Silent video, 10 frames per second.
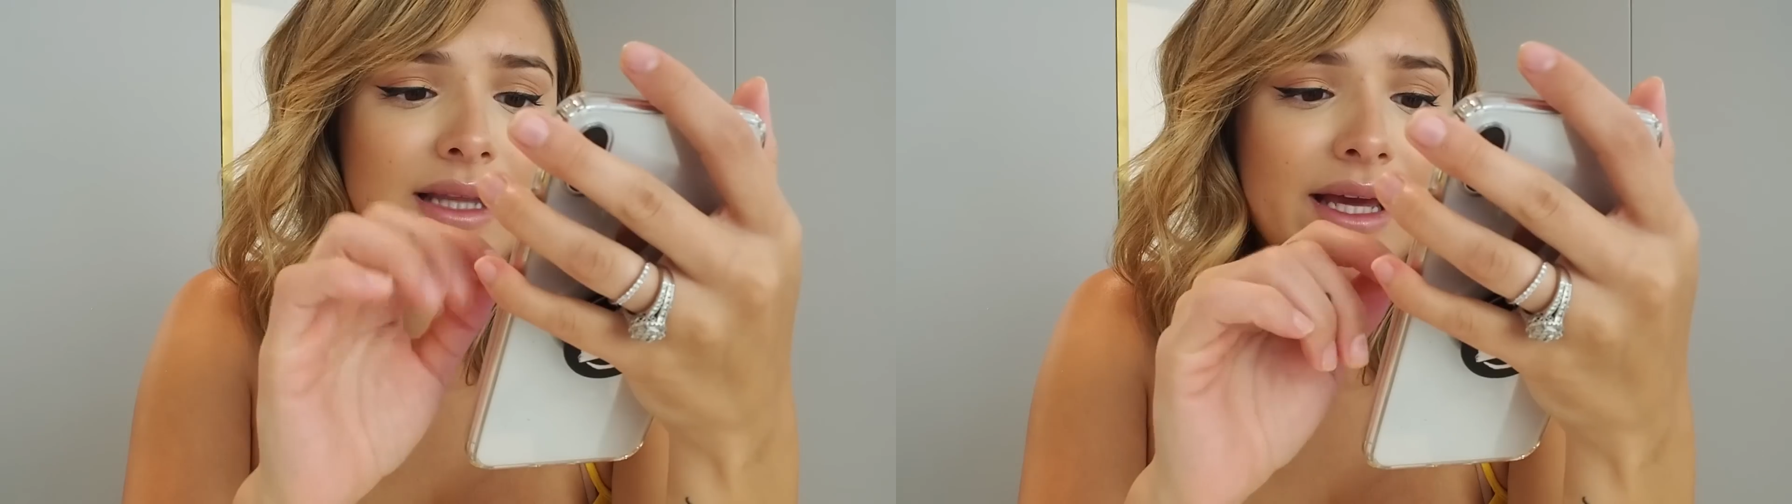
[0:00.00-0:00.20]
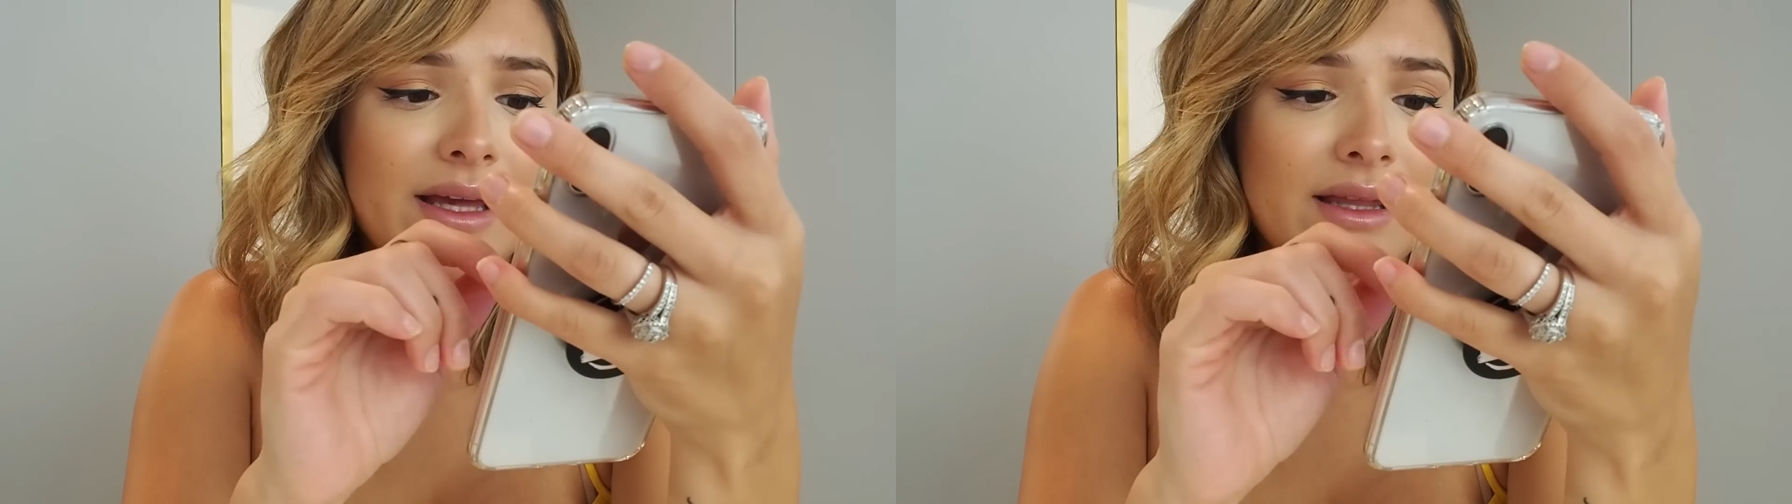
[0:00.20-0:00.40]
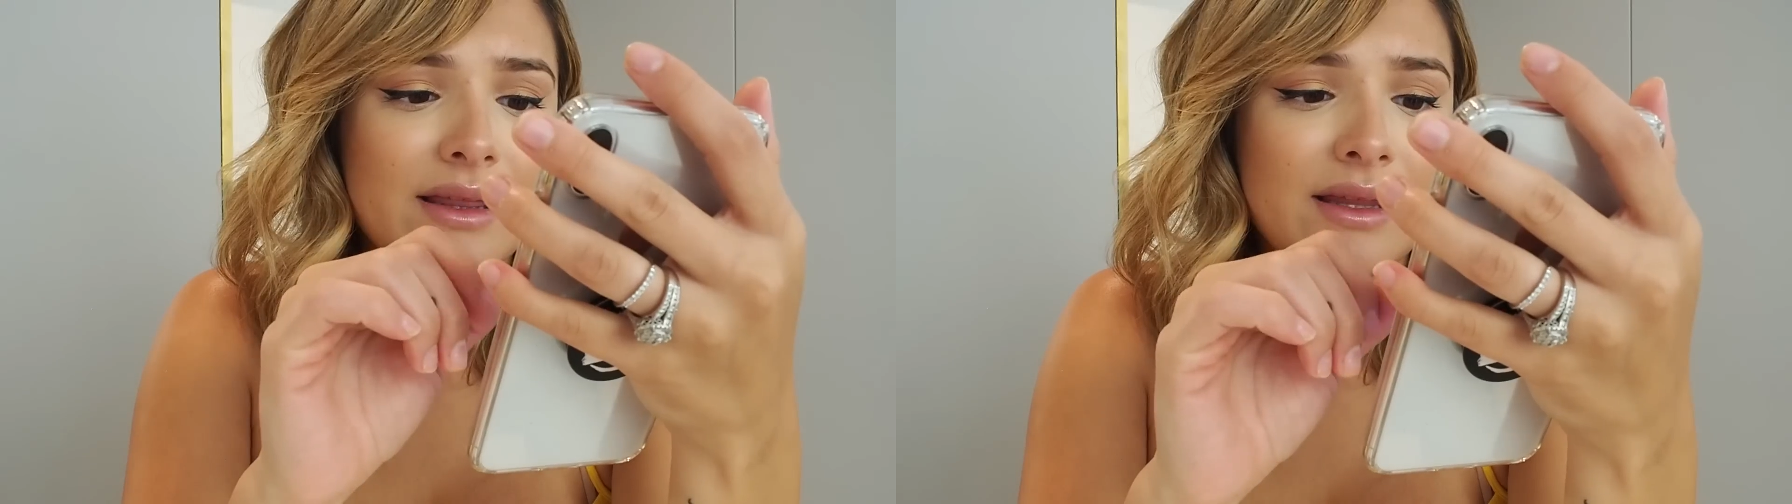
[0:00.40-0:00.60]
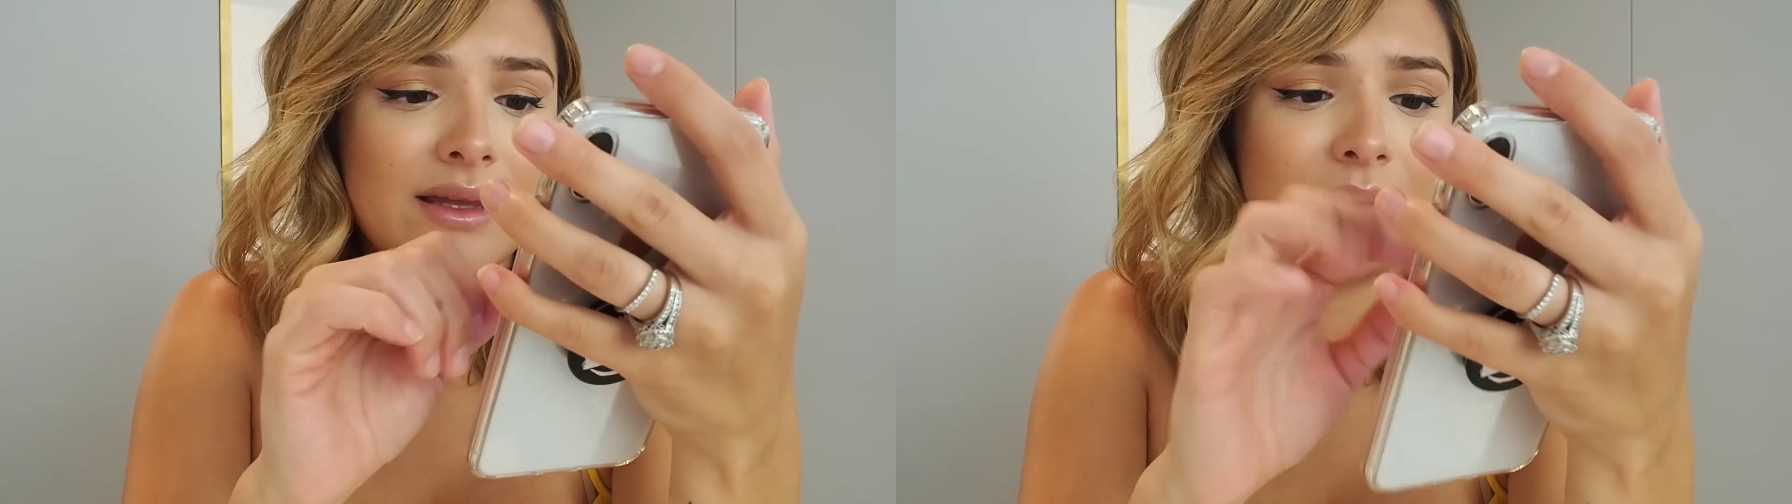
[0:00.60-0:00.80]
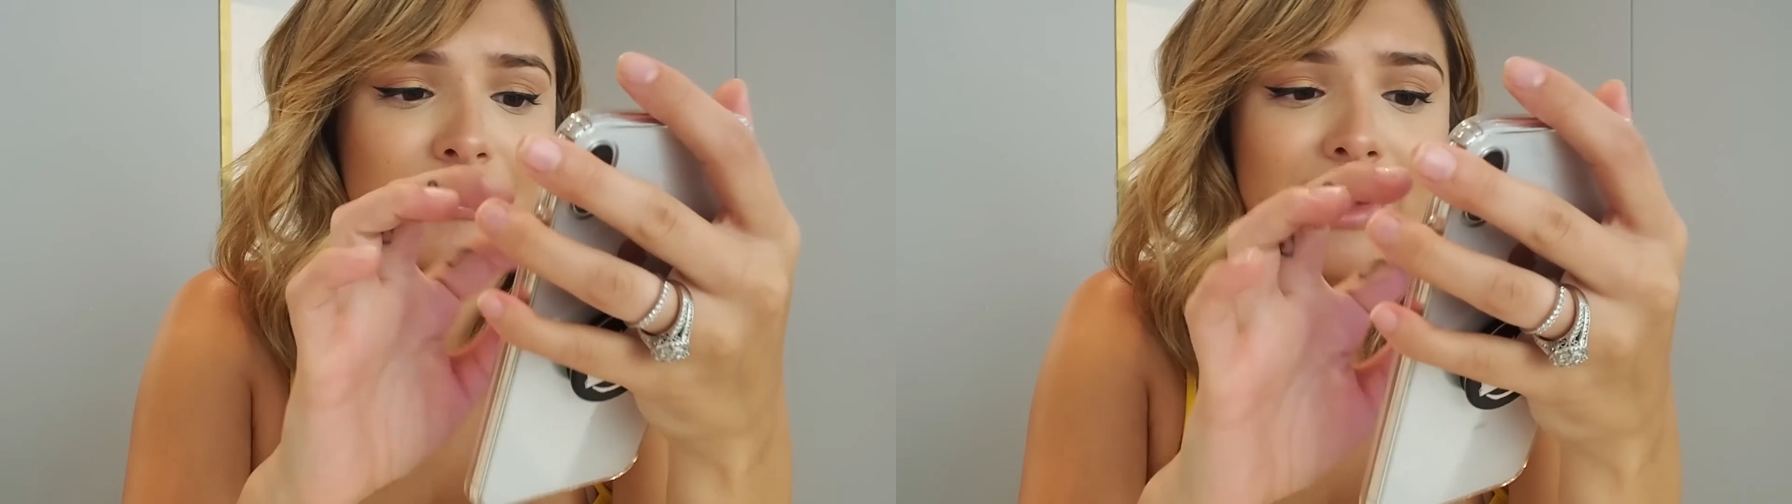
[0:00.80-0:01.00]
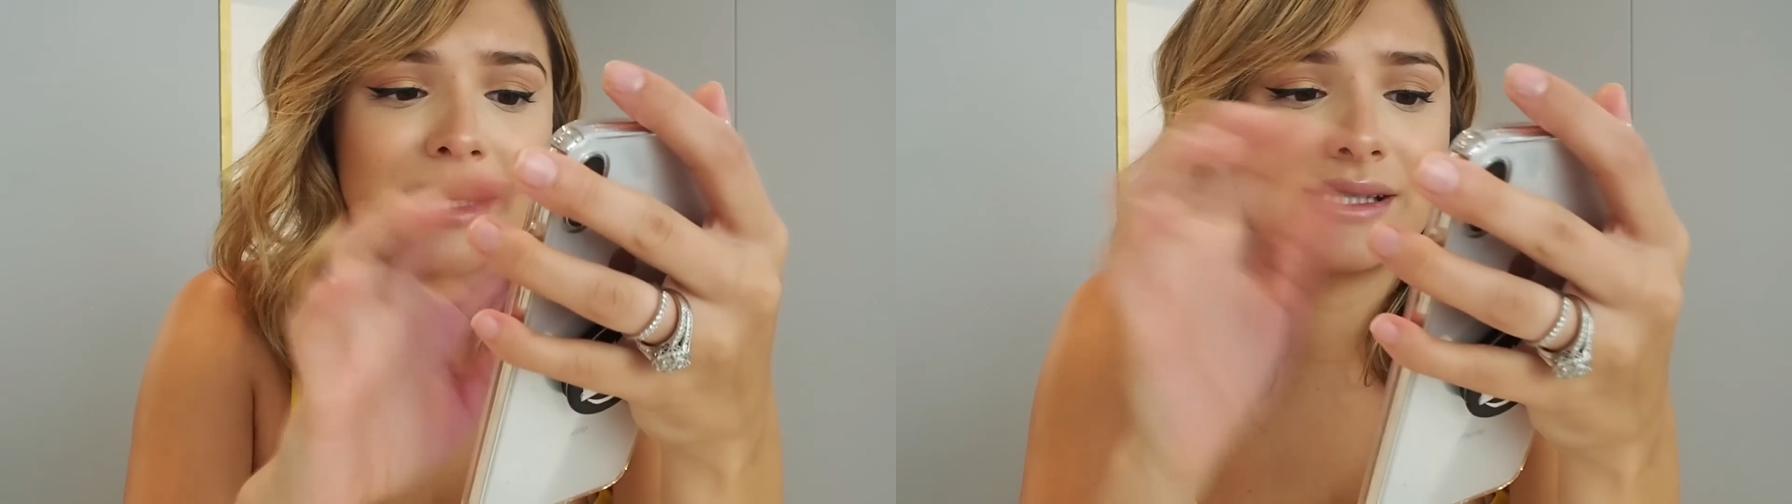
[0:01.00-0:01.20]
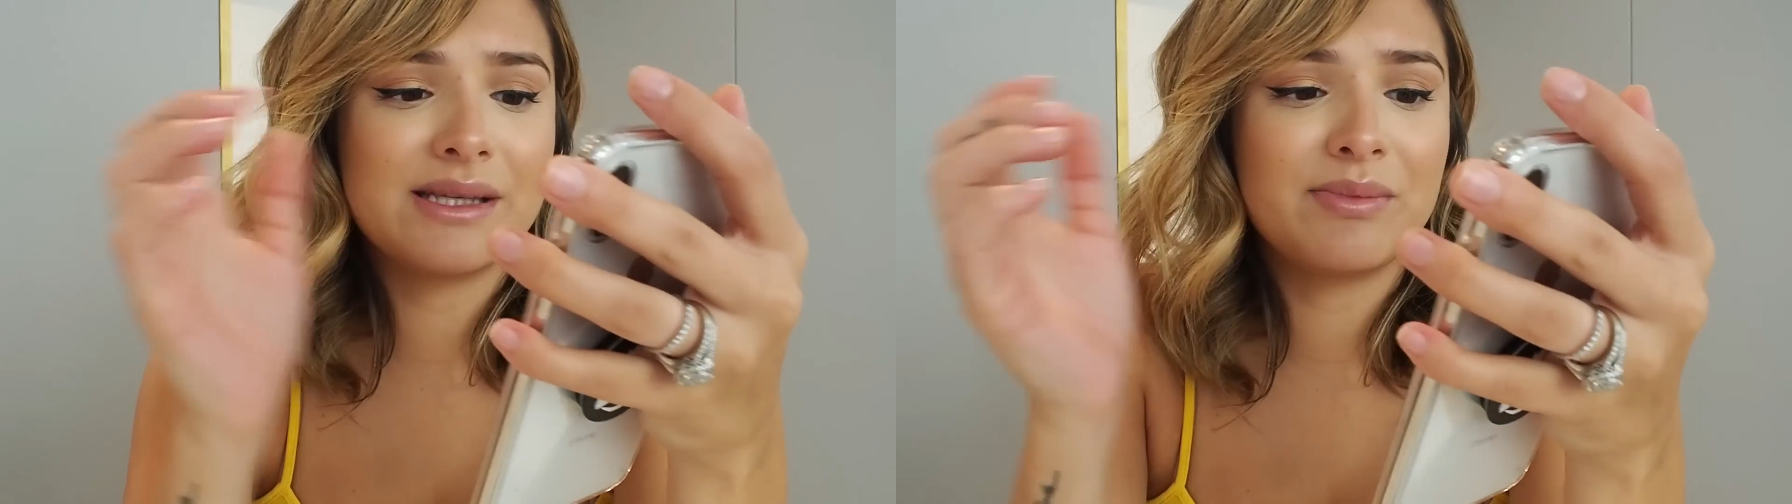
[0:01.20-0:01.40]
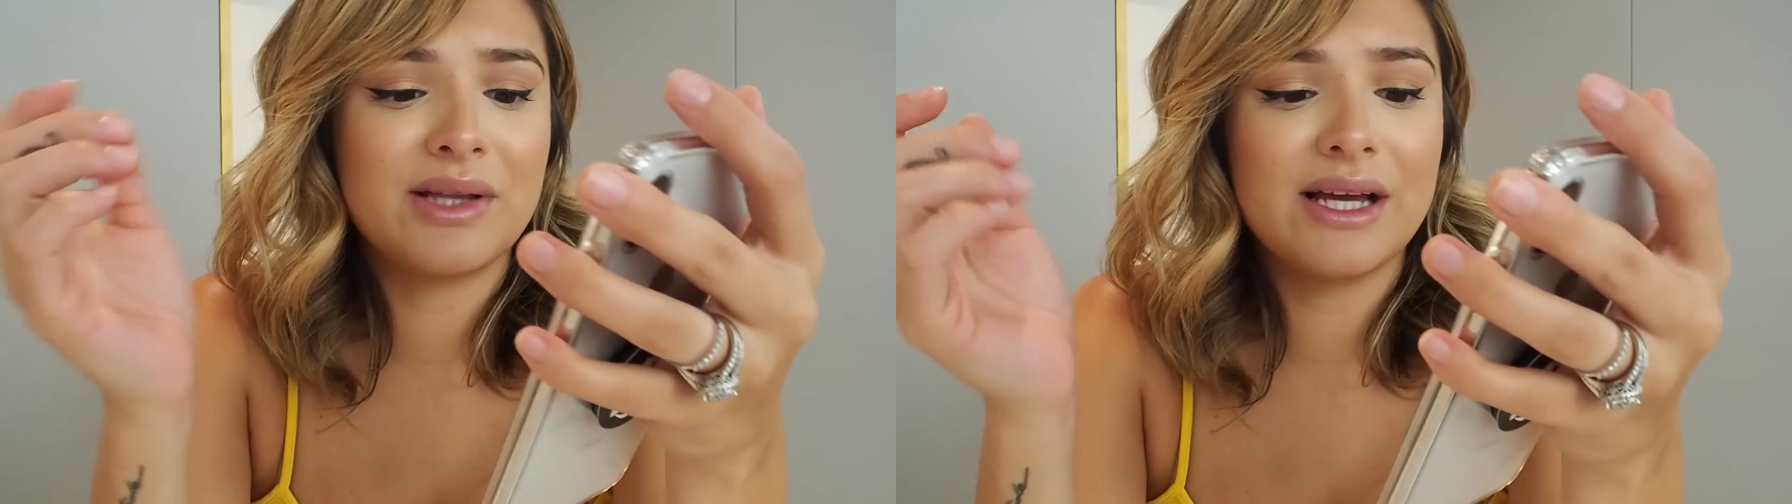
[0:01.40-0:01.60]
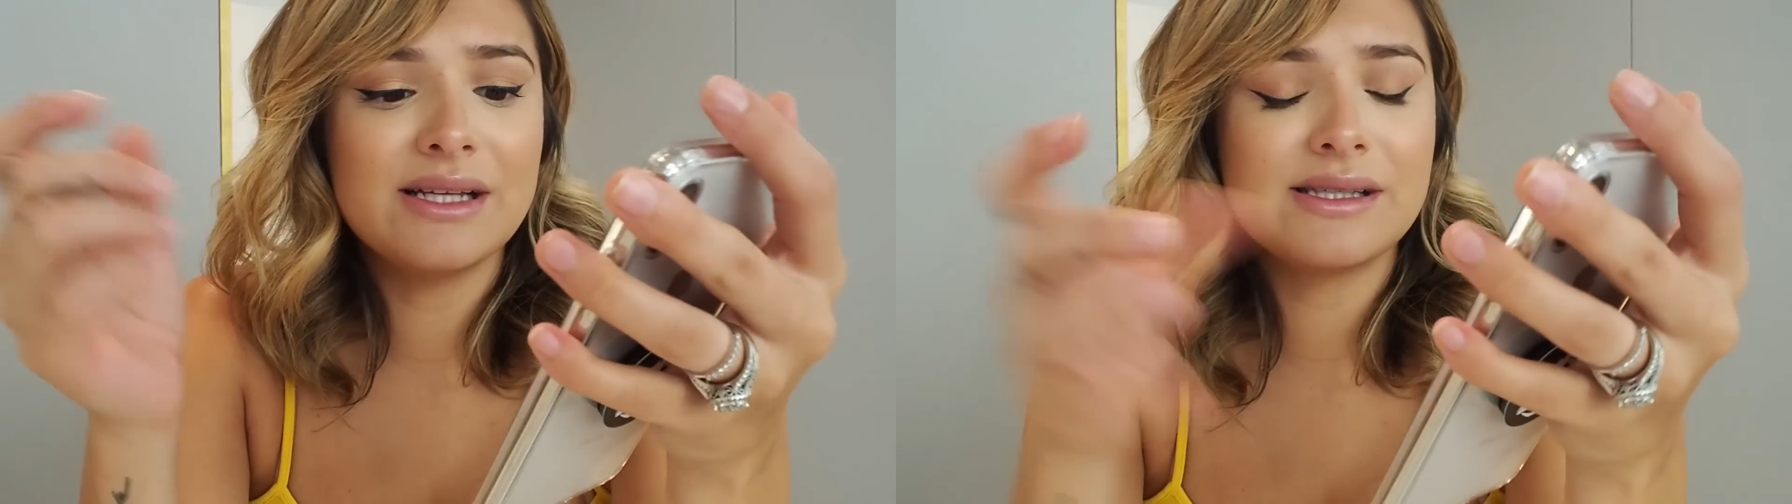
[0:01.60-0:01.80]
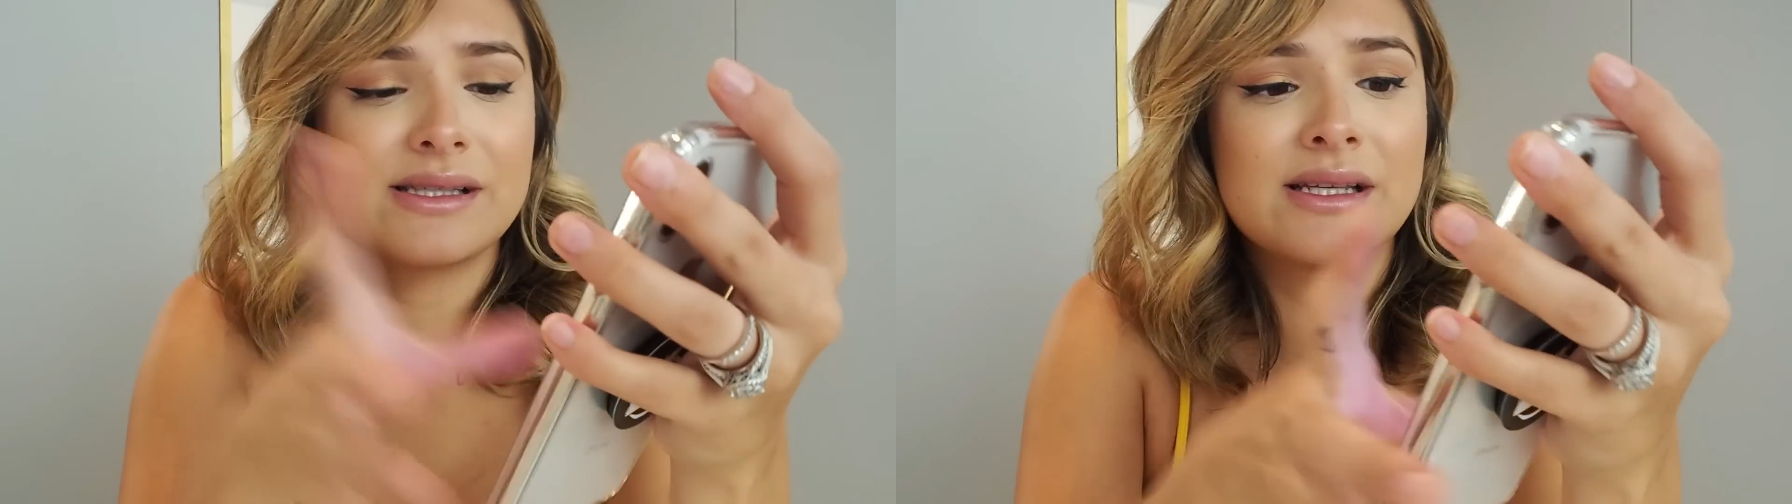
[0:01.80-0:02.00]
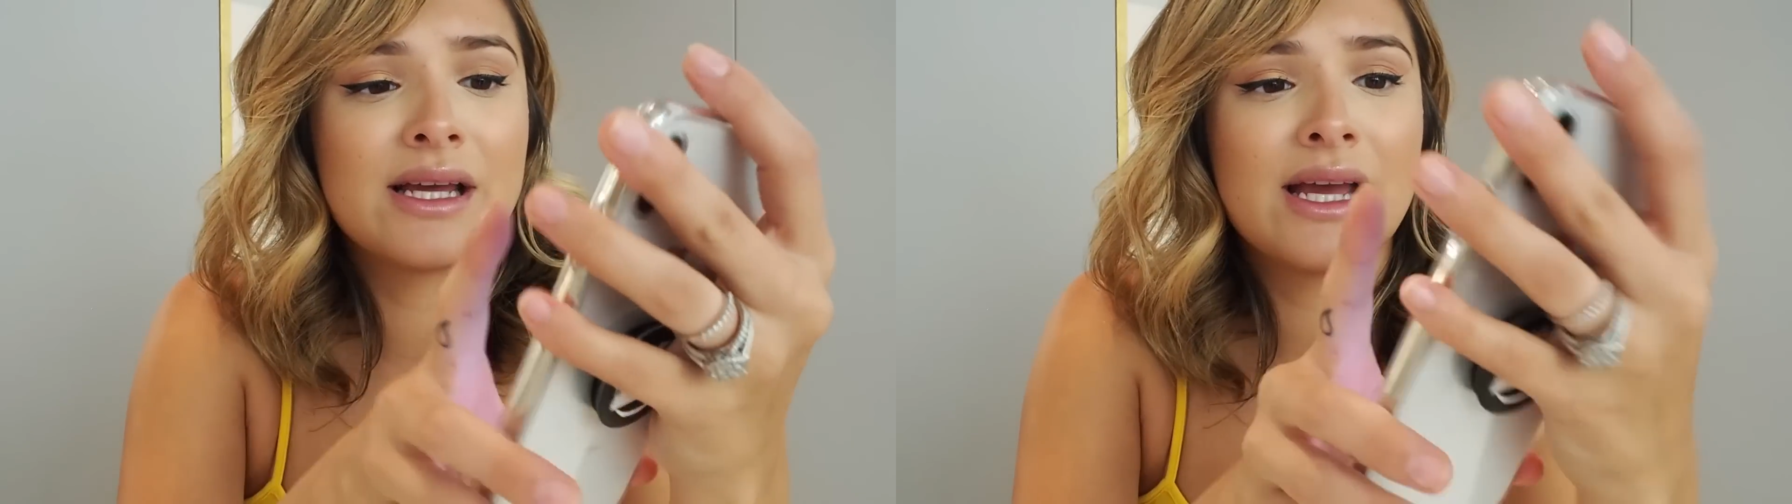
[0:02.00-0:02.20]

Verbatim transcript: like the Pregnancy Plus,